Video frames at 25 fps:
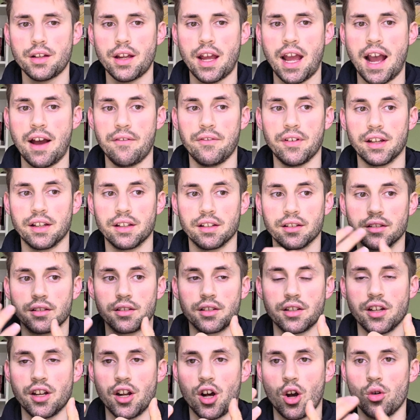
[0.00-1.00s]

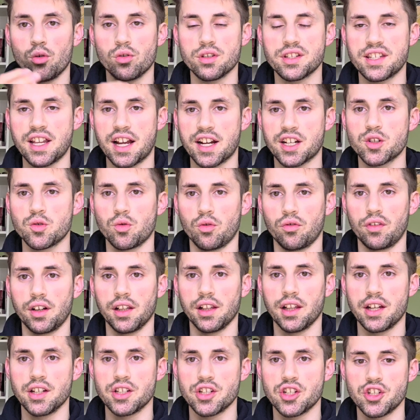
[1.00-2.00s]
having, sexual
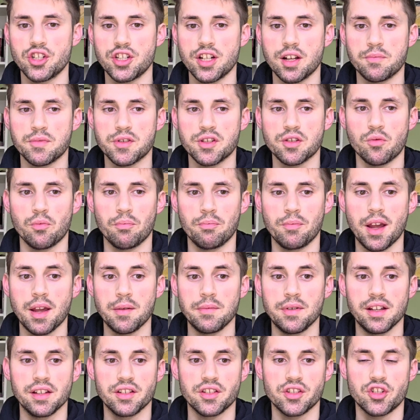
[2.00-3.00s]
relationships,
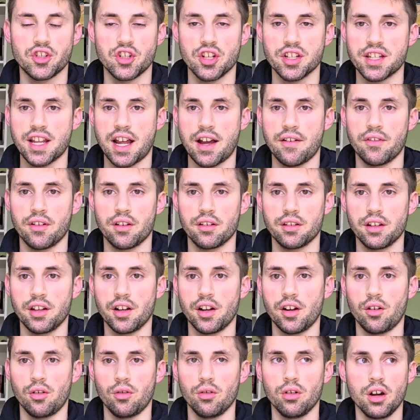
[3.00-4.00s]
maybe it's just having,
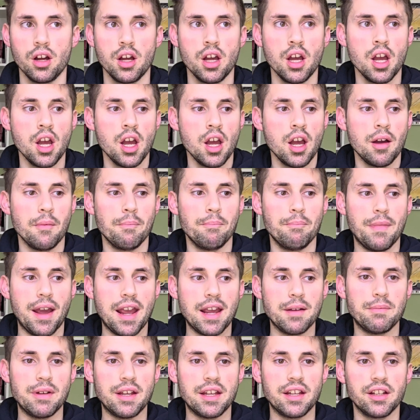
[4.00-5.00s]

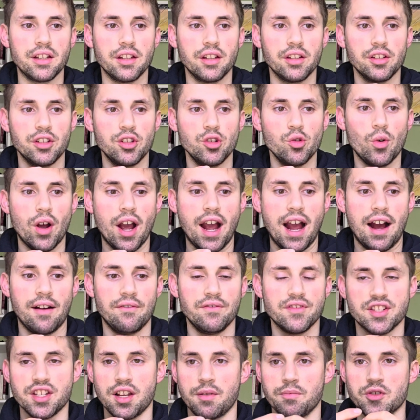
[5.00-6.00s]
maybe you
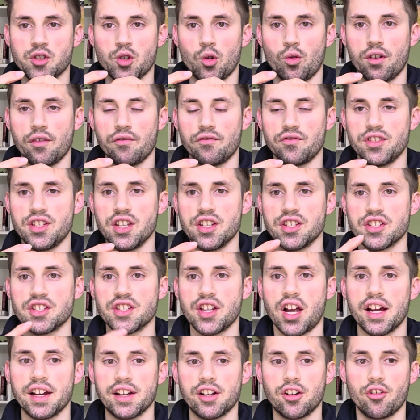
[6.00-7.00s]
have some sort of
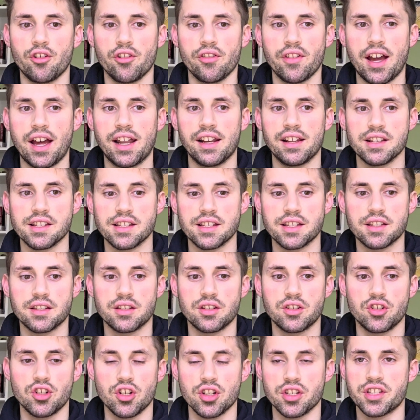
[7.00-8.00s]
desire that is
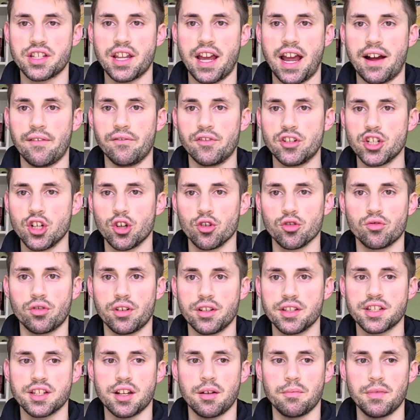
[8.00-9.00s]
just to have
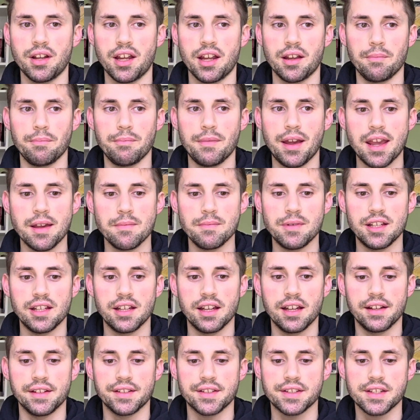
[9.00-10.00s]
children someday.
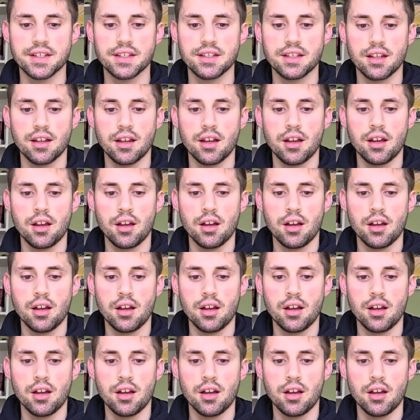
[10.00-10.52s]
Maybe it's